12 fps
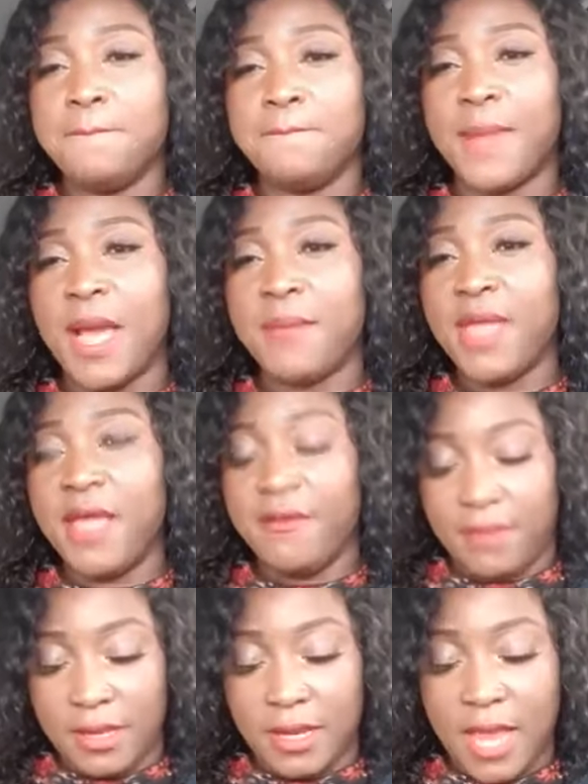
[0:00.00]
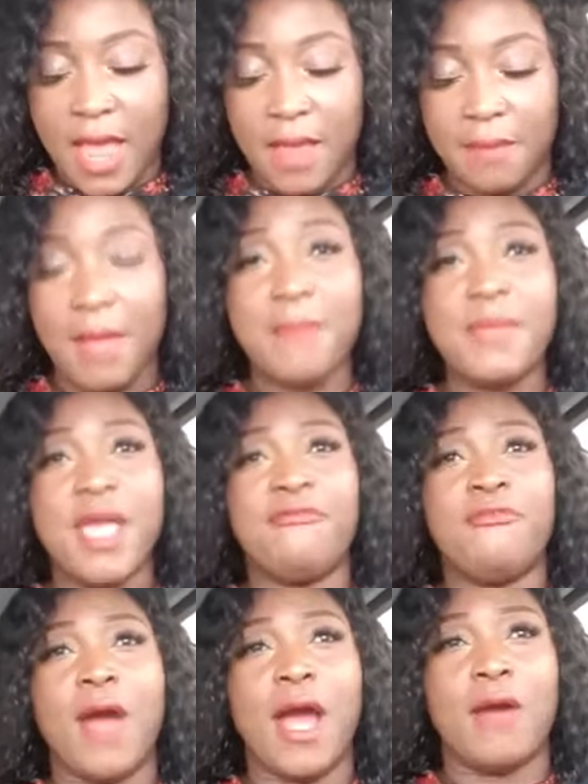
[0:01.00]
Mamie
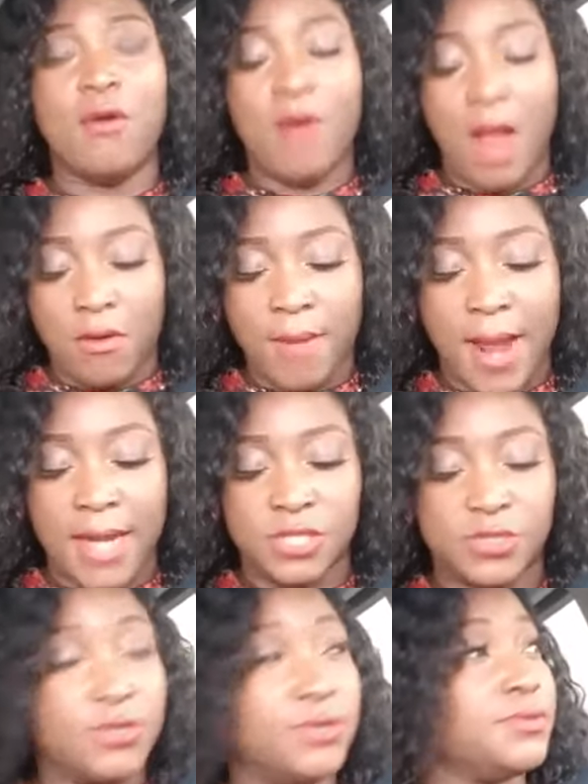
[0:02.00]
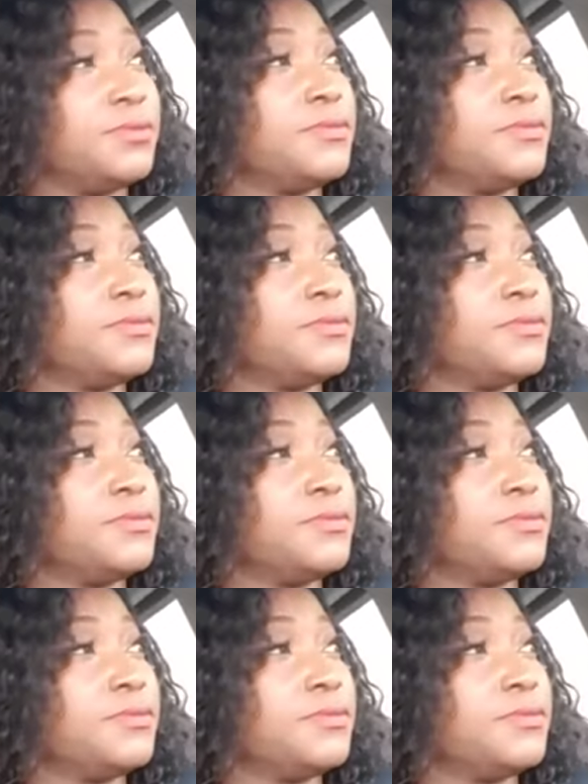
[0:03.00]
Fua, oh, I'm a man or so.